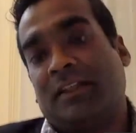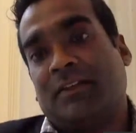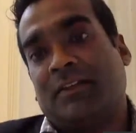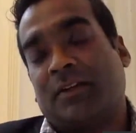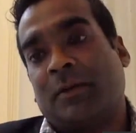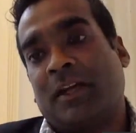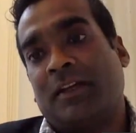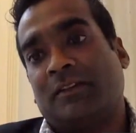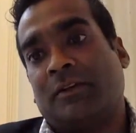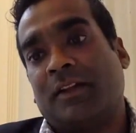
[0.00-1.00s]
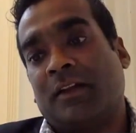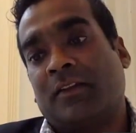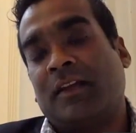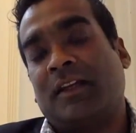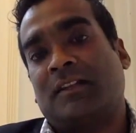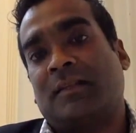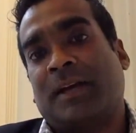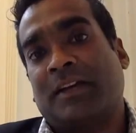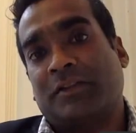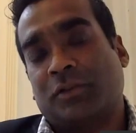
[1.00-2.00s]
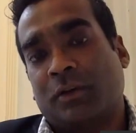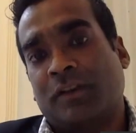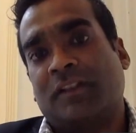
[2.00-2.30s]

in different ways. So I think it's about choice.